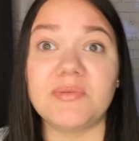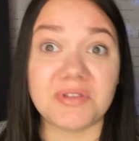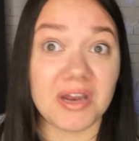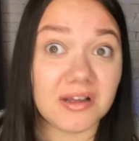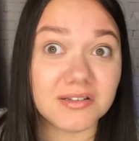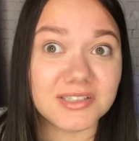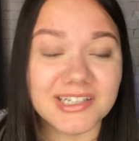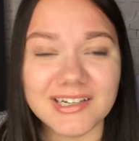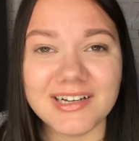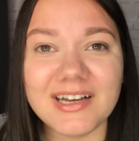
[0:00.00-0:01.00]
else.
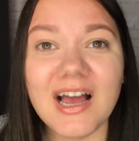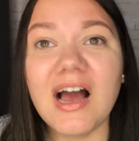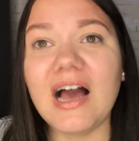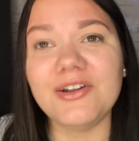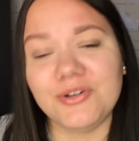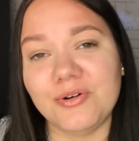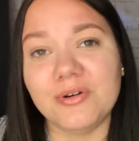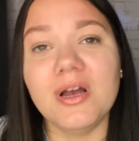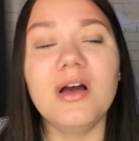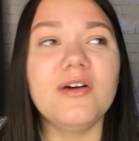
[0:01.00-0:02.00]
I don't know,
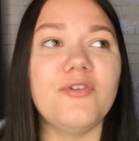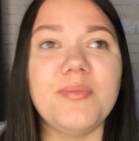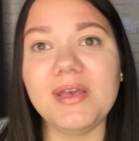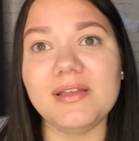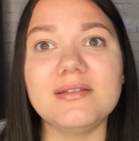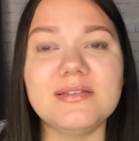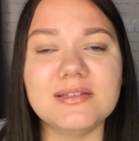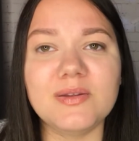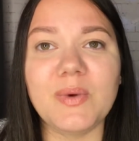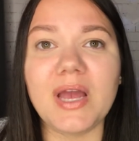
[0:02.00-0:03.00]
for me it's
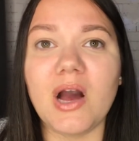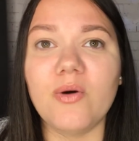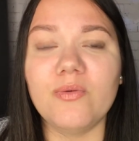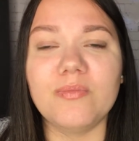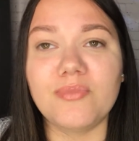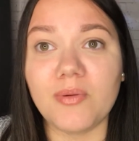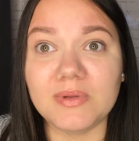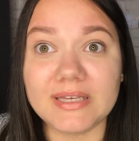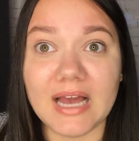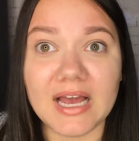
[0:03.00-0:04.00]
the way how
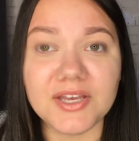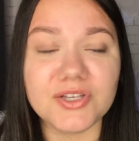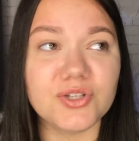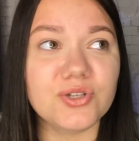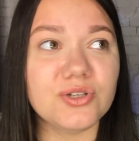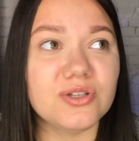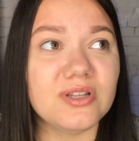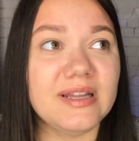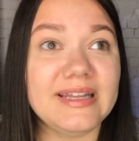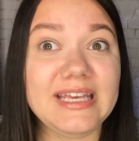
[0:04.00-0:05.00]
probably I
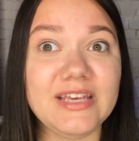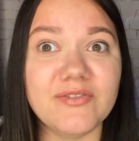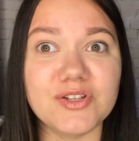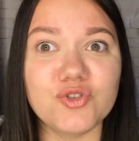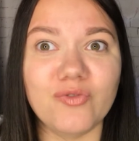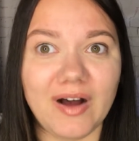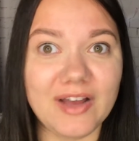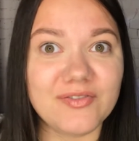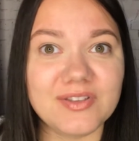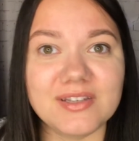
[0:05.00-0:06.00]
live and
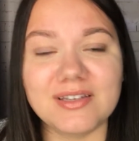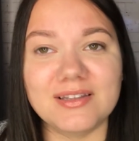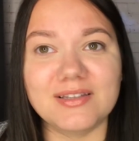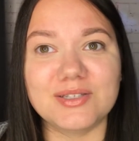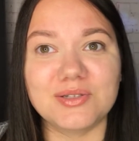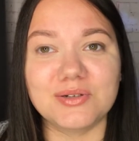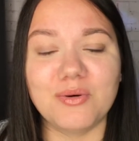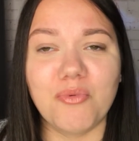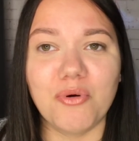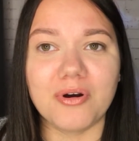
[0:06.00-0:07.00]
survive in this
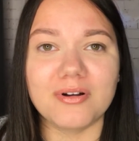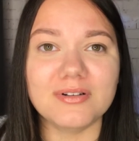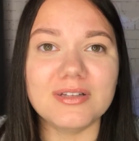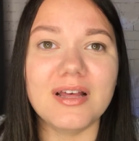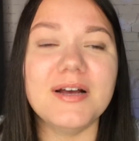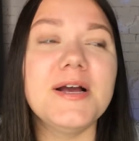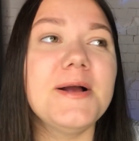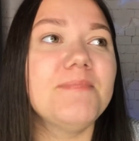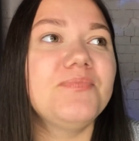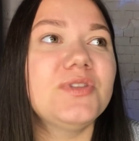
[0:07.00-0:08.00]
world,
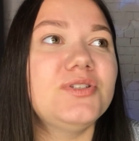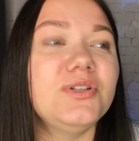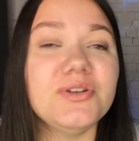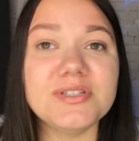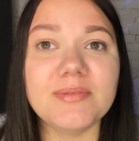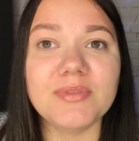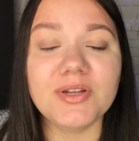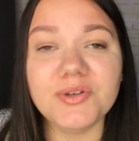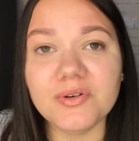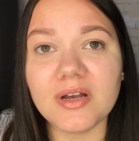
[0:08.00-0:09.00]
to learn something
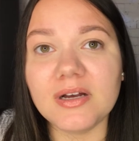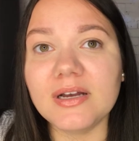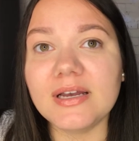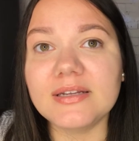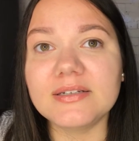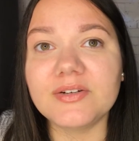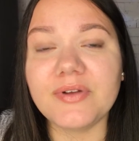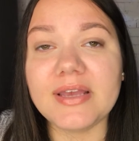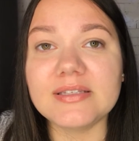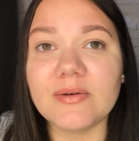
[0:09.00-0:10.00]
new and
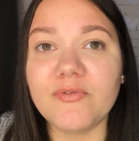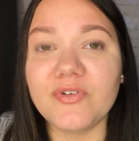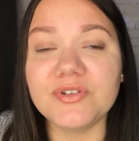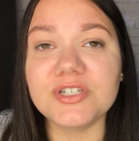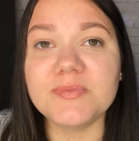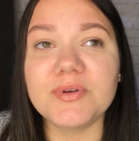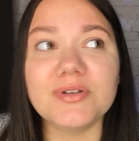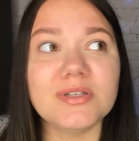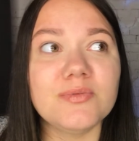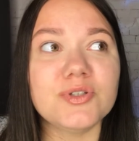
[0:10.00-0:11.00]
create some filters, because
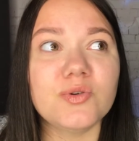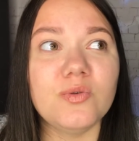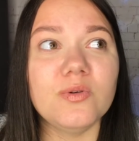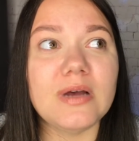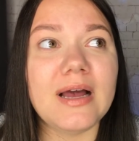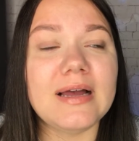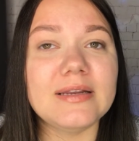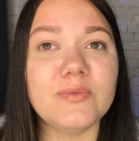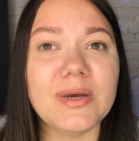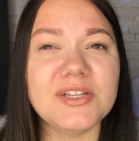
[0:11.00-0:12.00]
it was cool.
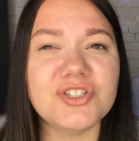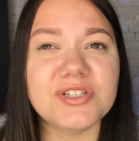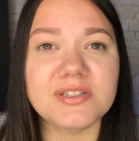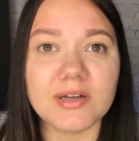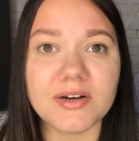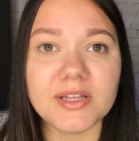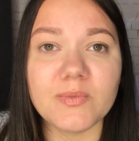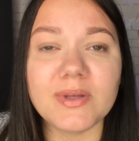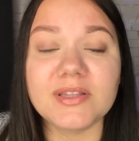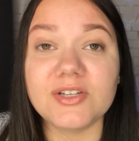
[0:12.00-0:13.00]
And when it just started,
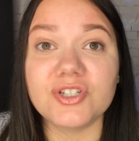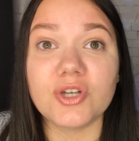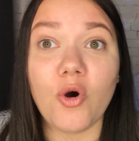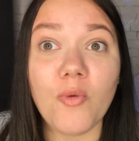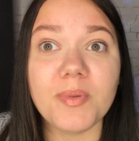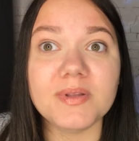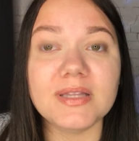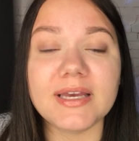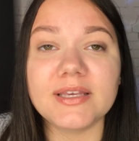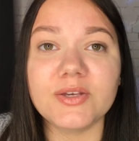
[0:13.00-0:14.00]
when they just opened
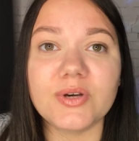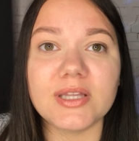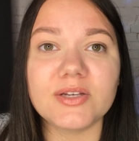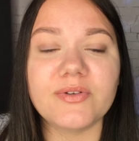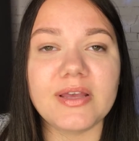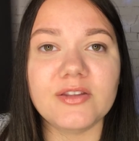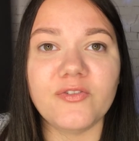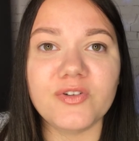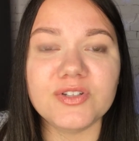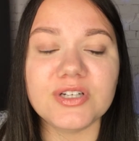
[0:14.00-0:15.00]
like you can create the
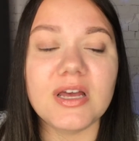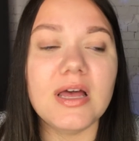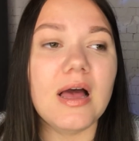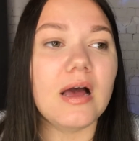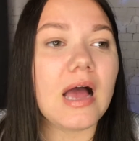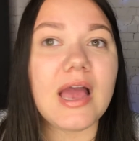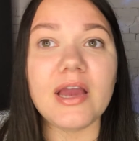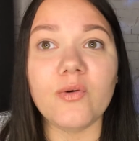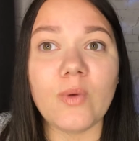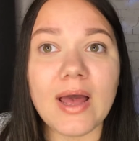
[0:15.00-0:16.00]
filter, I
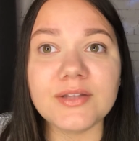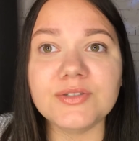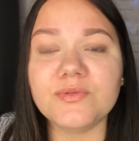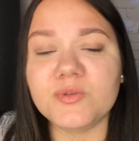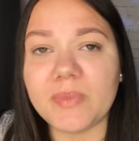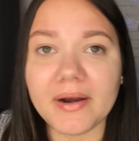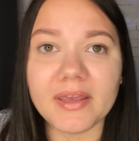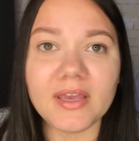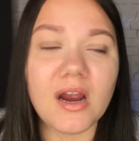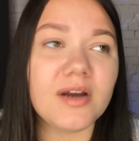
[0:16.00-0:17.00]
ran to the
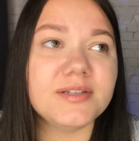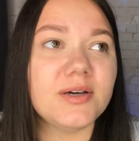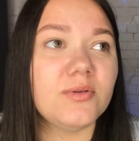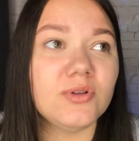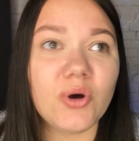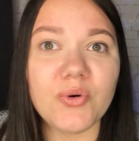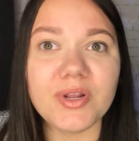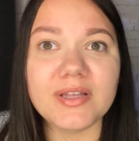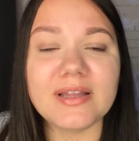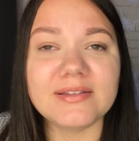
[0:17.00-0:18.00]
Sparky art,
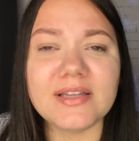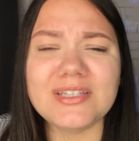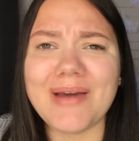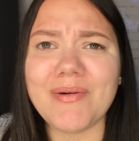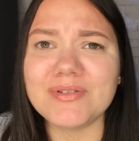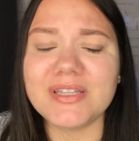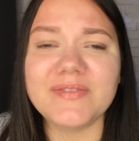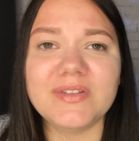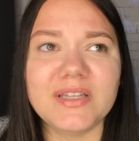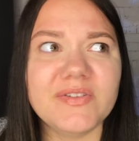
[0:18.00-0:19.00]
downloaded, and that time I was
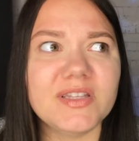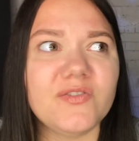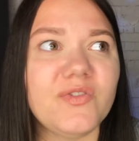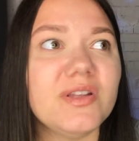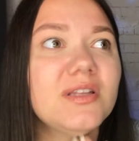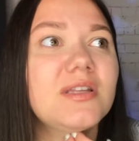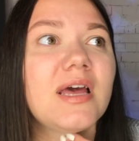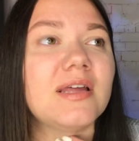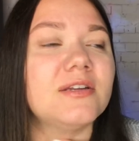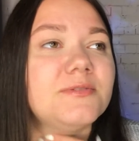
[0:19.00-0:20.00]
even living in Finland,
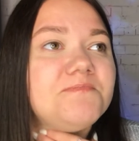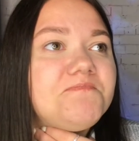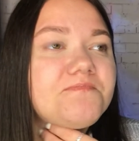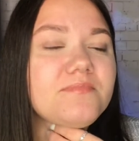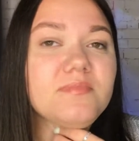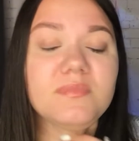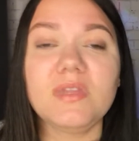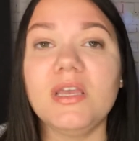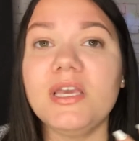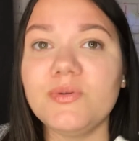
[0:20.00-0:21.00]
and
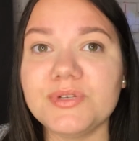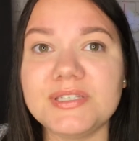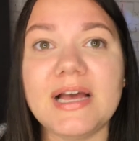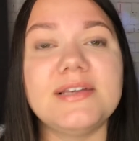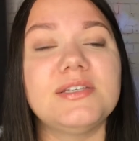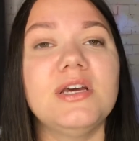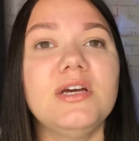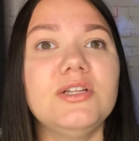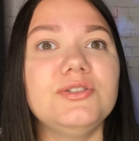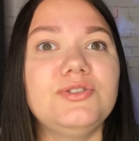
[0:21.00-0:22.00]
it was nice
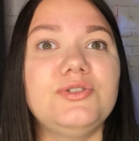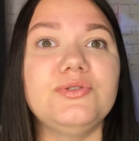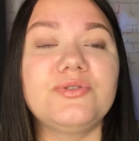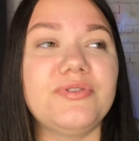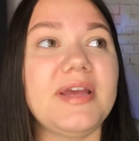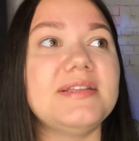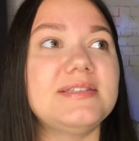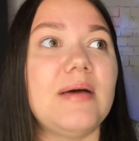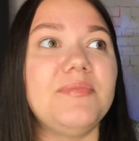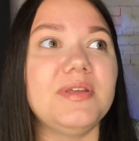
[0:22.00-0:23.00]
to create
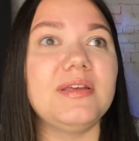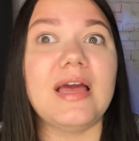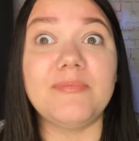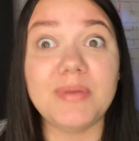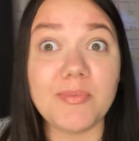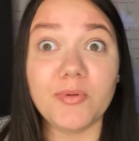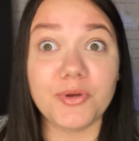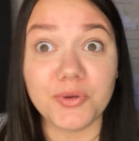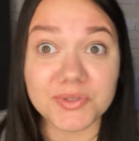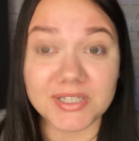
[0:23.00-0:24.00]
something and people were
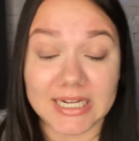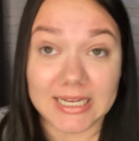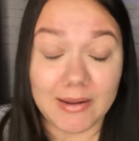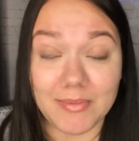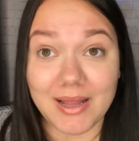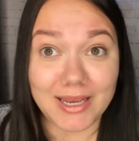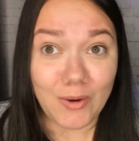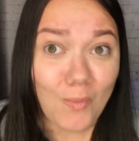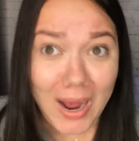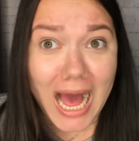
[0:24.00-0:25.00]
using it. I'm like,
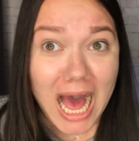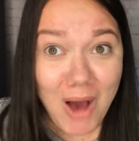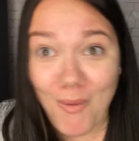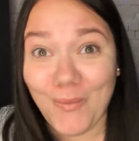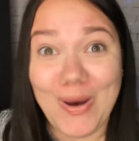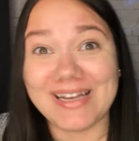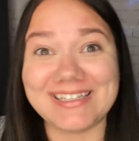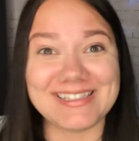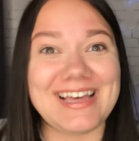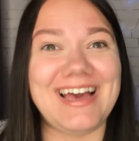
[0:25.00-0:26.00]
wow, what
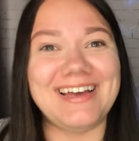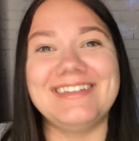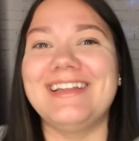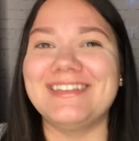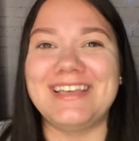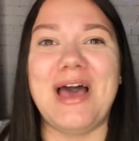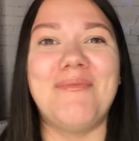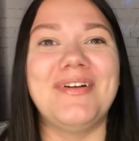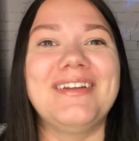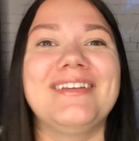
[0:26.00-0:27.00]
is that that's
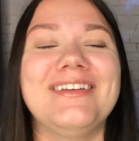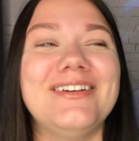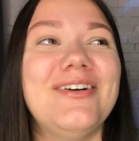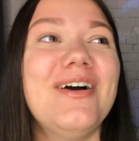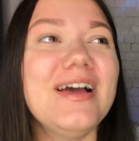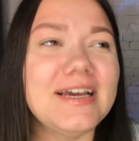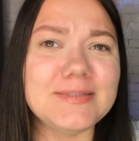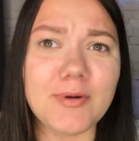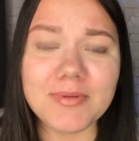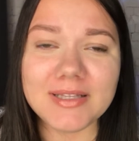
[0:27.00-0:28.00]
happening, you know? It's
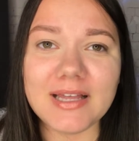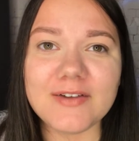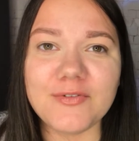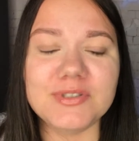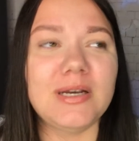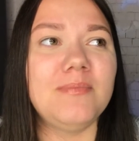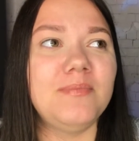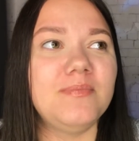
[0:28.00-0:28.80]
probably like for some